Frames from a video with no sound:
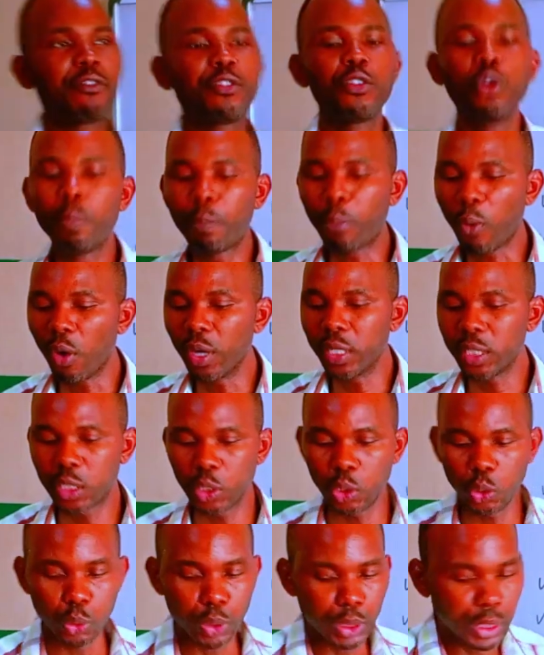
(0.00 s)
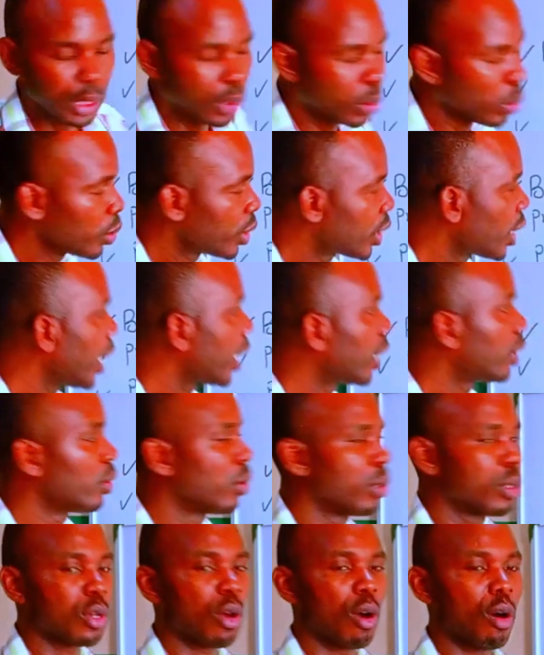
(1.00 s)
are a few points you need to take
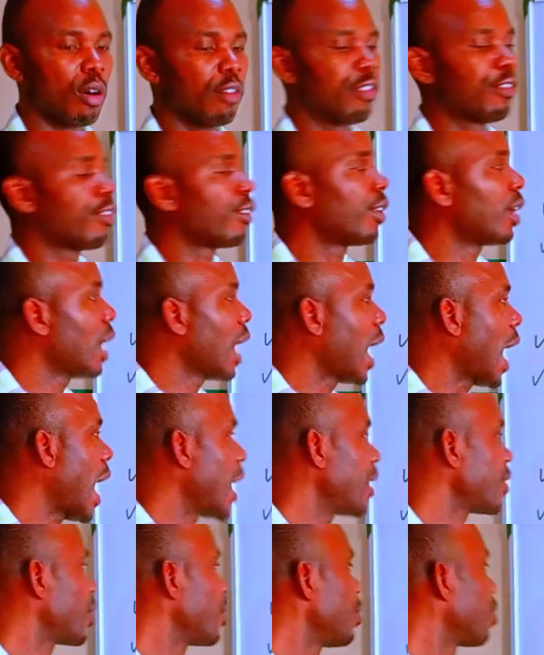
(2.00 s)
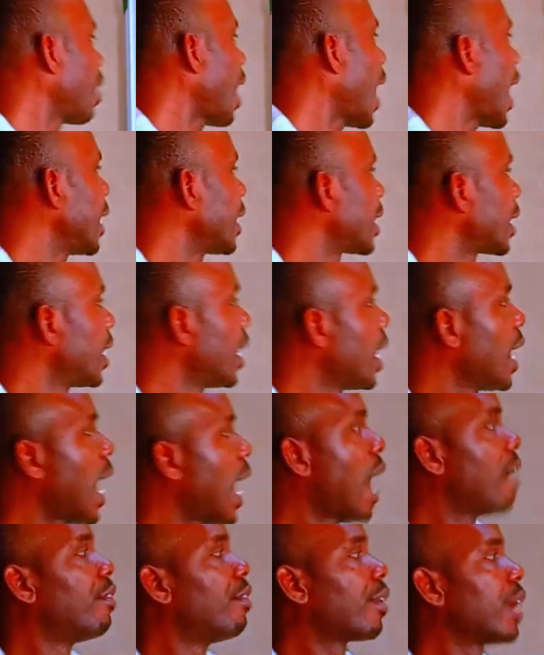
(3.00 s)
note of as you write.
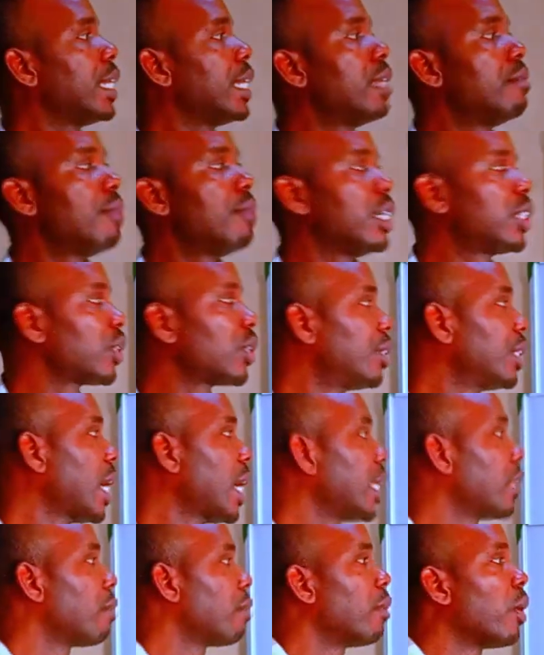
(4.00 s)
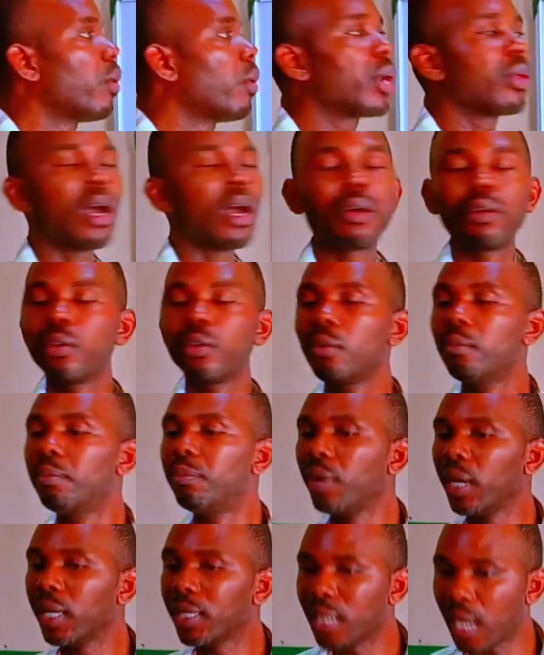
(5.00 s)
I've already mentioned that. Number 1, you are going to
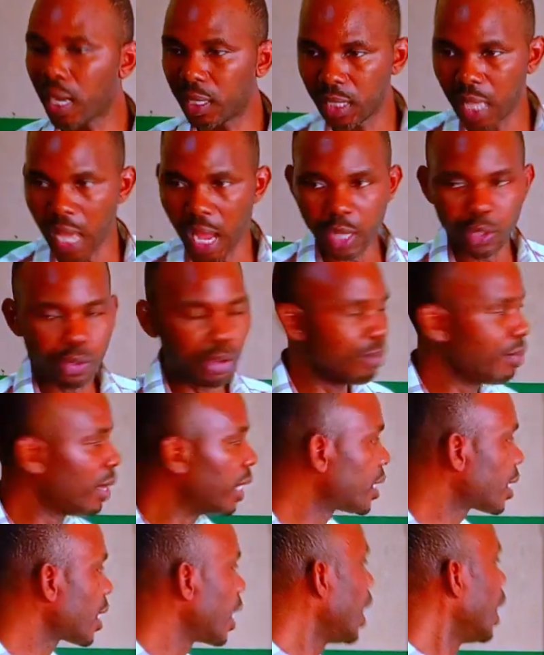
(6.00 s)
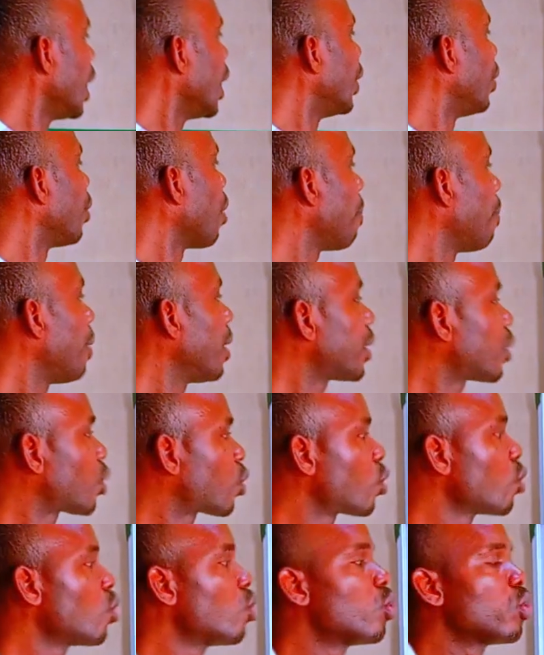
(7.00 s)
break down the argument. Number
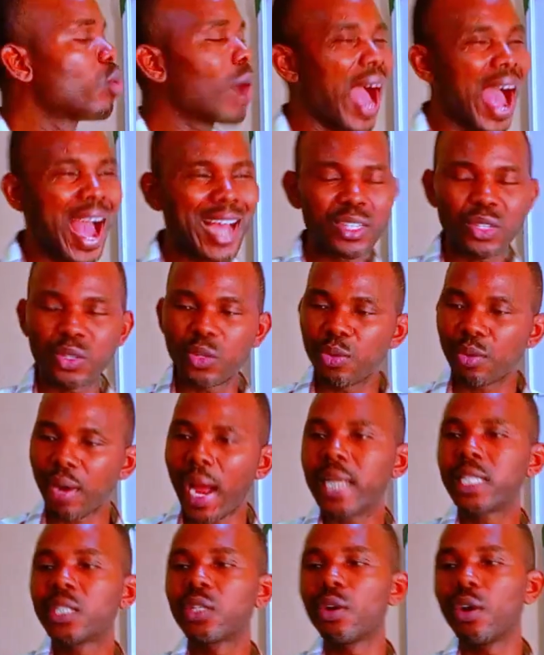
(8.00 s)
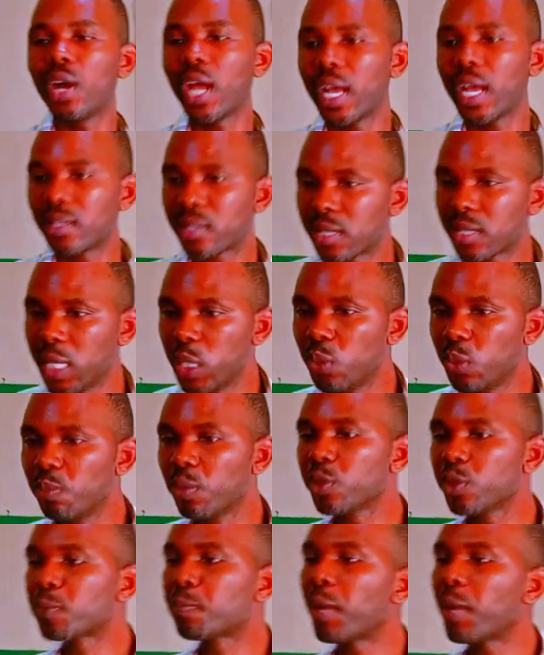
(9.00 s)
2, as you write your essay, you
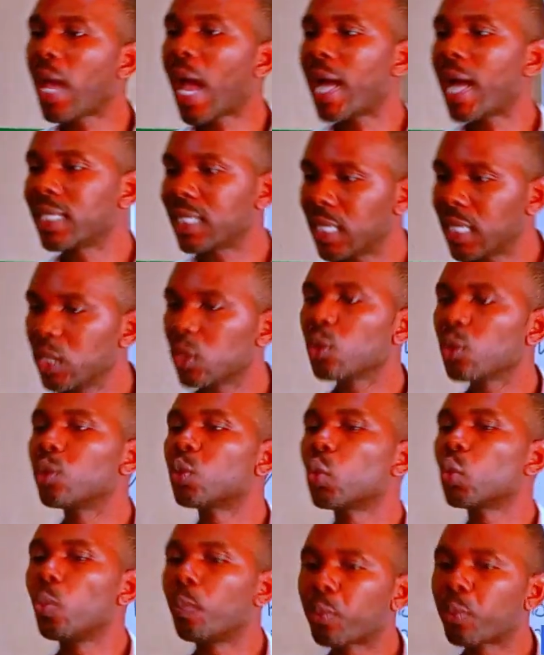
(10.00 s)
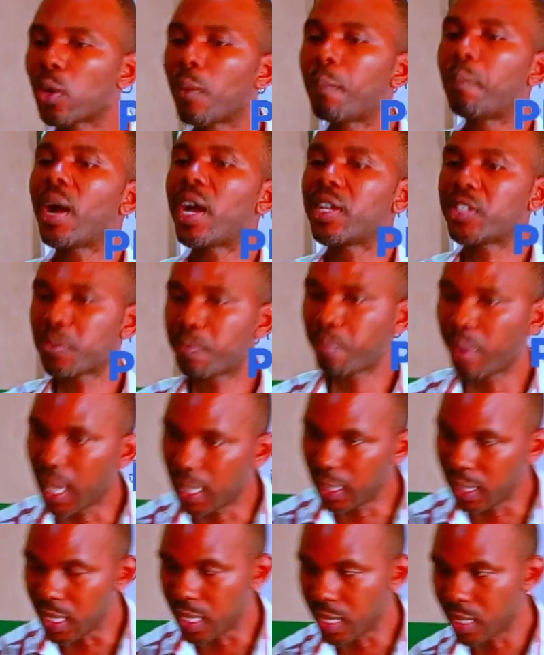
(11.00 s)
must pay attention to proper
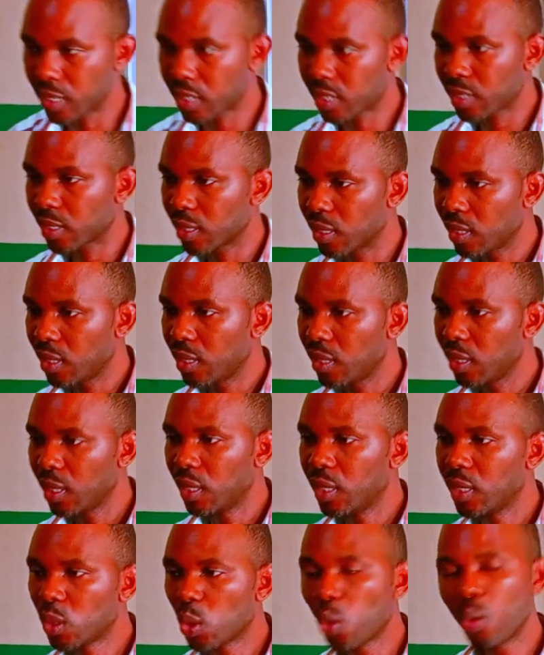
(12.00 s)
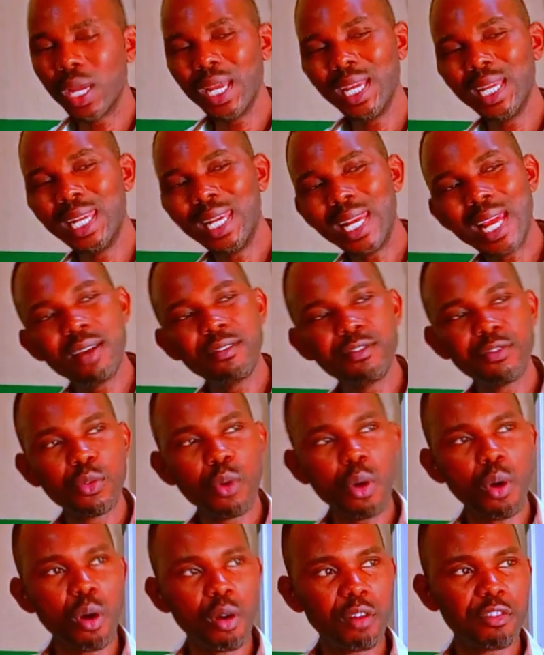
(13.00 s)
spellings. Though a
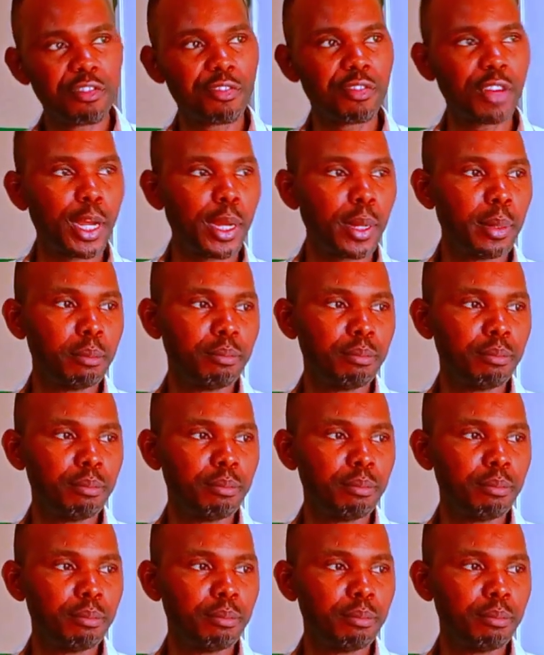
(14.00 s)
level of